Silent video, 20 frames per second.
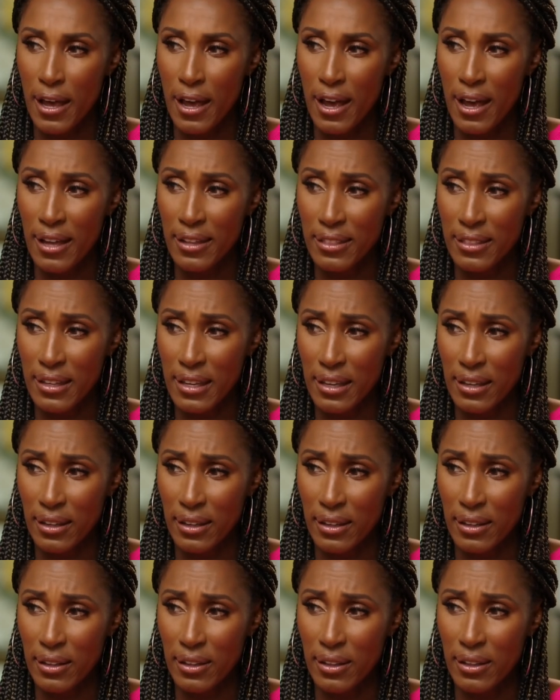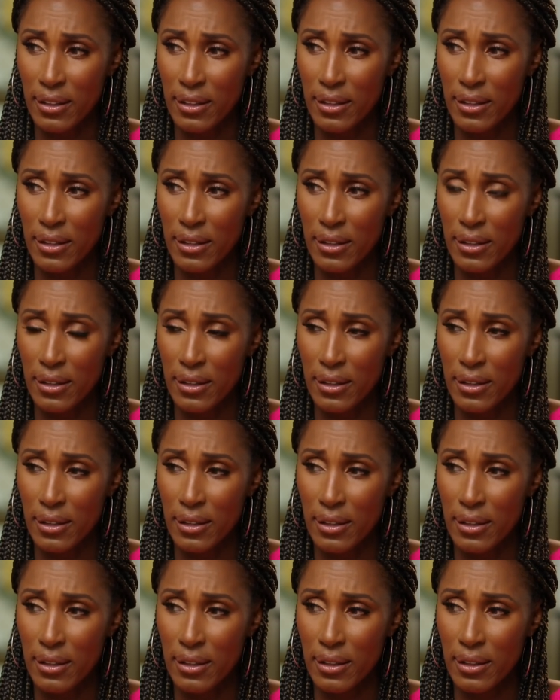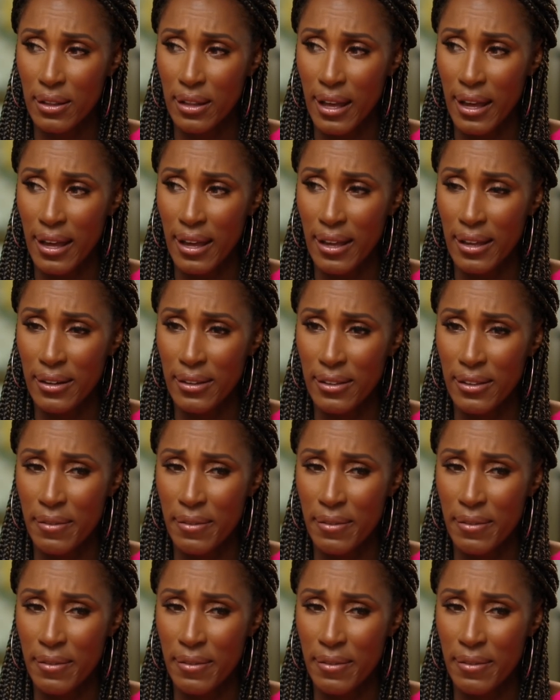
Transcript: I think that